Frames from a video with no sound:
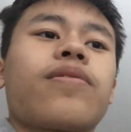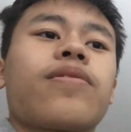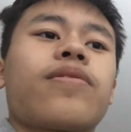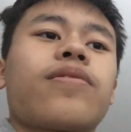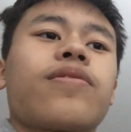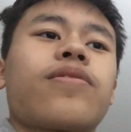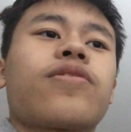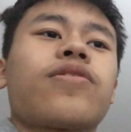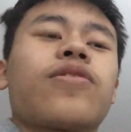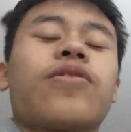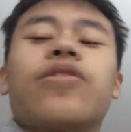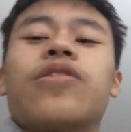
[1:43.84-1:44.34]

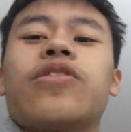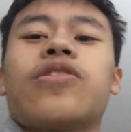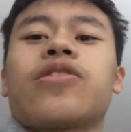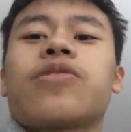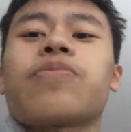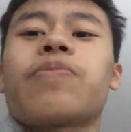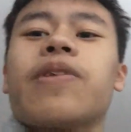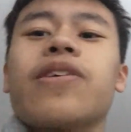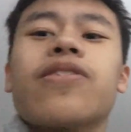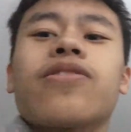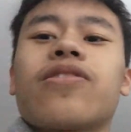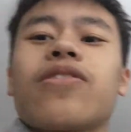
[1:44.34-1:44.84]
so you just
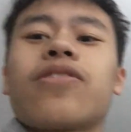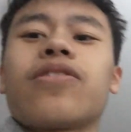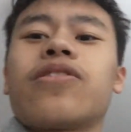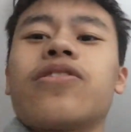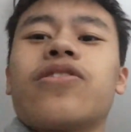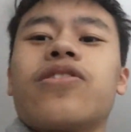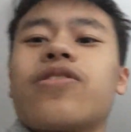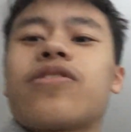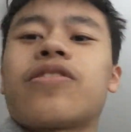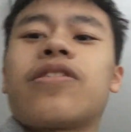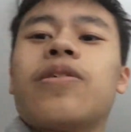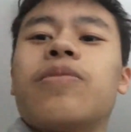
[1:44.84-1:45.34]
basically
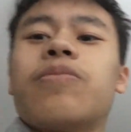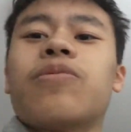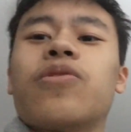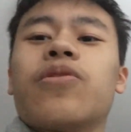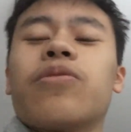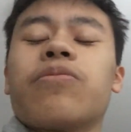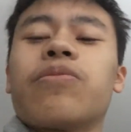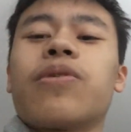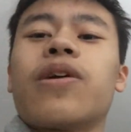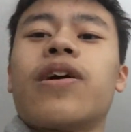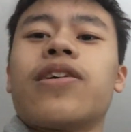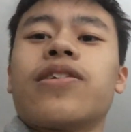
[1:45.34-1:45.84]
just keep
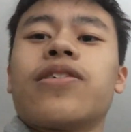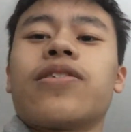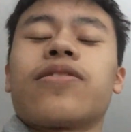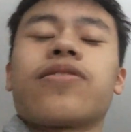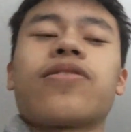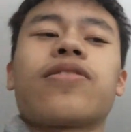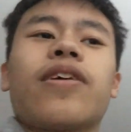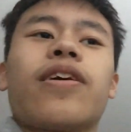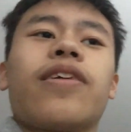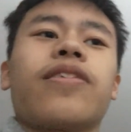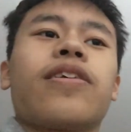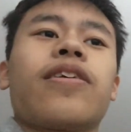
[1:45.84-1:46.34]
doing projects,
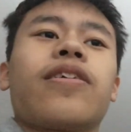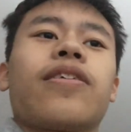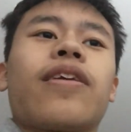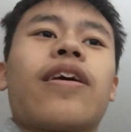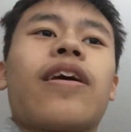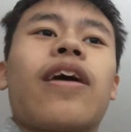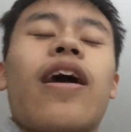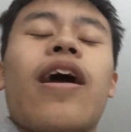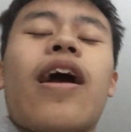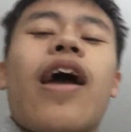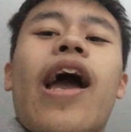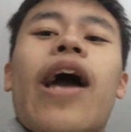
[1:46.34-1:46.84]
and then
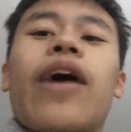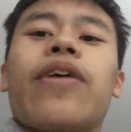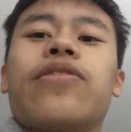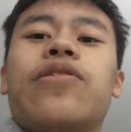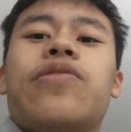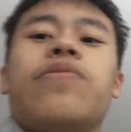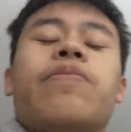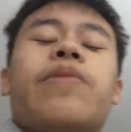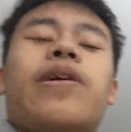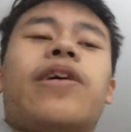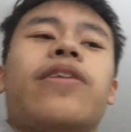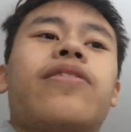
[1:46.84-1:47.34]
how do
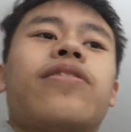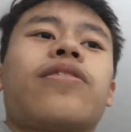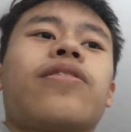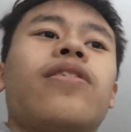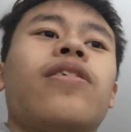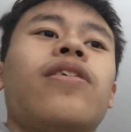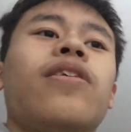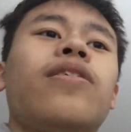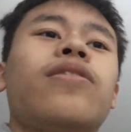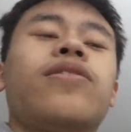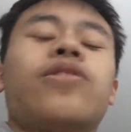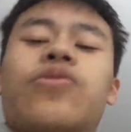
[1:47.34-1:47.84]
you make
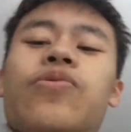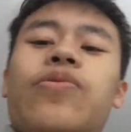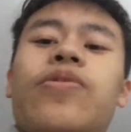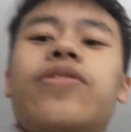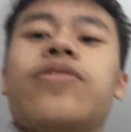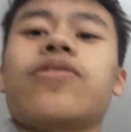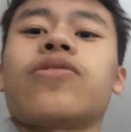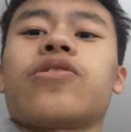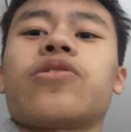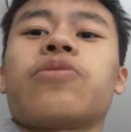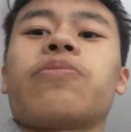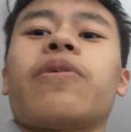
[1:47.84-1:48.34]
the
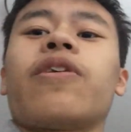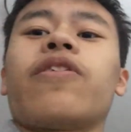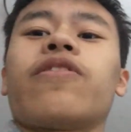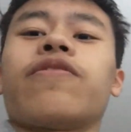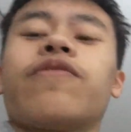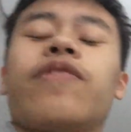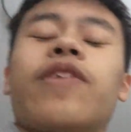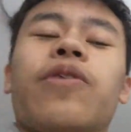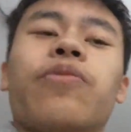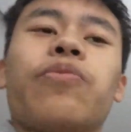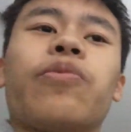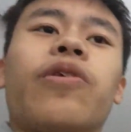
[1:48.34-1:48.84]
research part
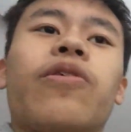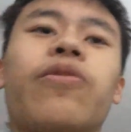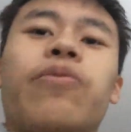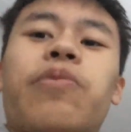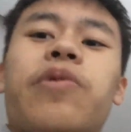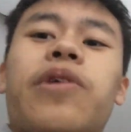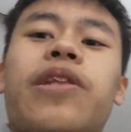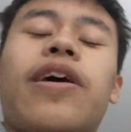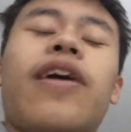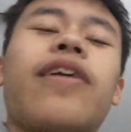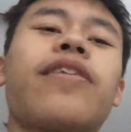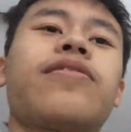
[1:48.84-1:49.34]
fun? Well,
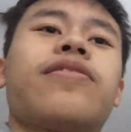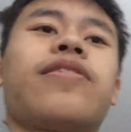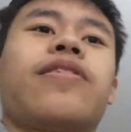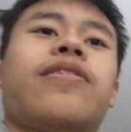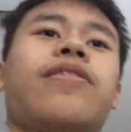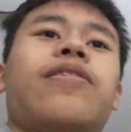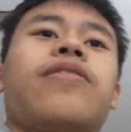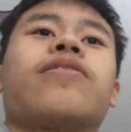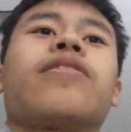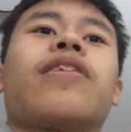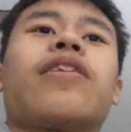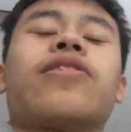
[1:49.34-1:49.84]
what I did
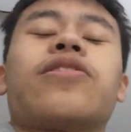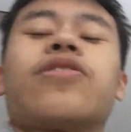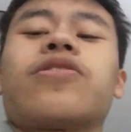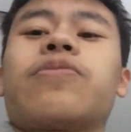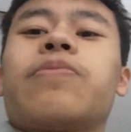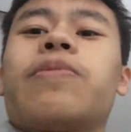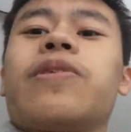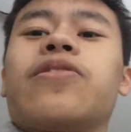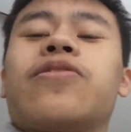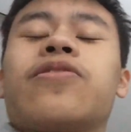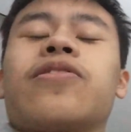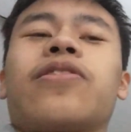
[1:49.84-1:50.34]
is I just
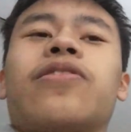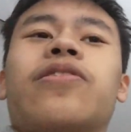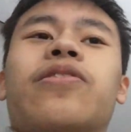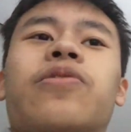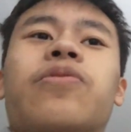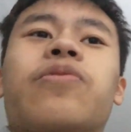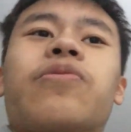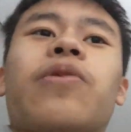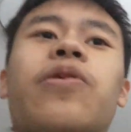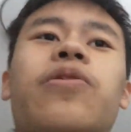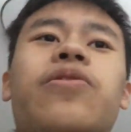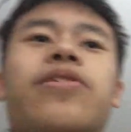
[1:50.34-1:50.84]
basically
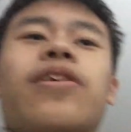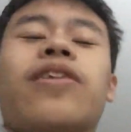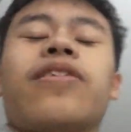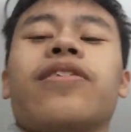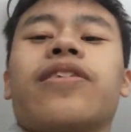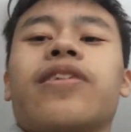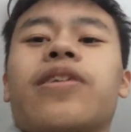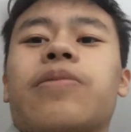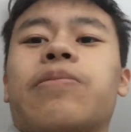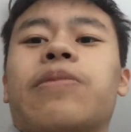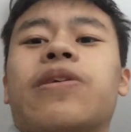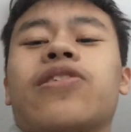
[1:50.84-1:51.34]
wrote down
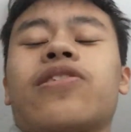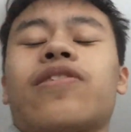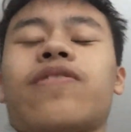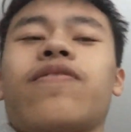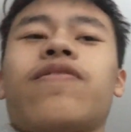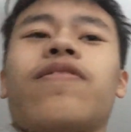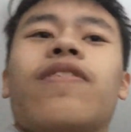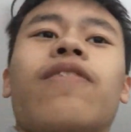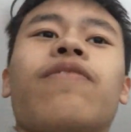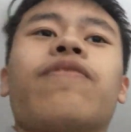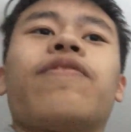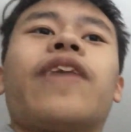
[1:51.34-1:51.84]
like a bunch of
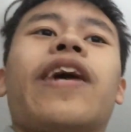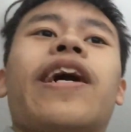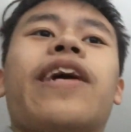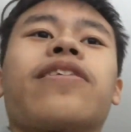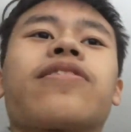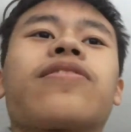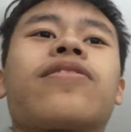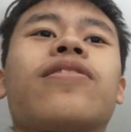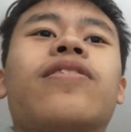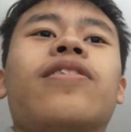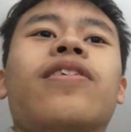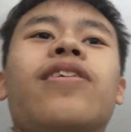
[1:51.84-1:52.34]
fun
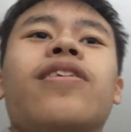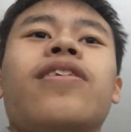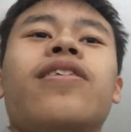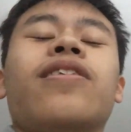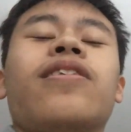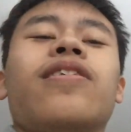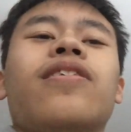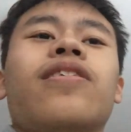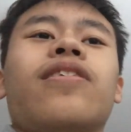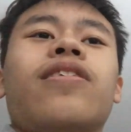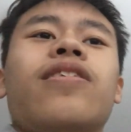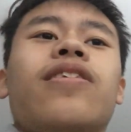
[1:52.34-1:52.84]
facts,
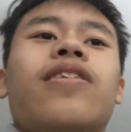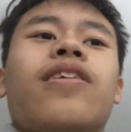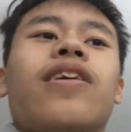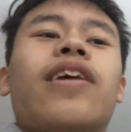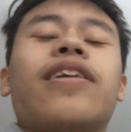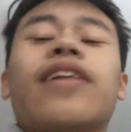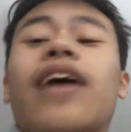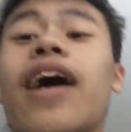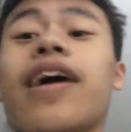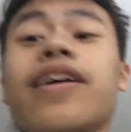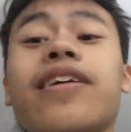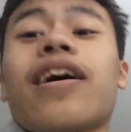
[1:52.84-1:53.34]
and
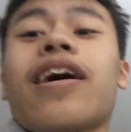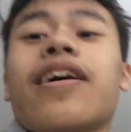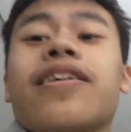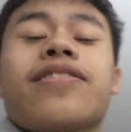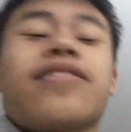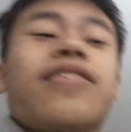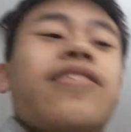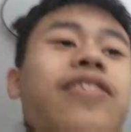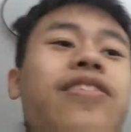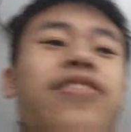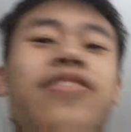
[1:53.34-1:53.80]
I did this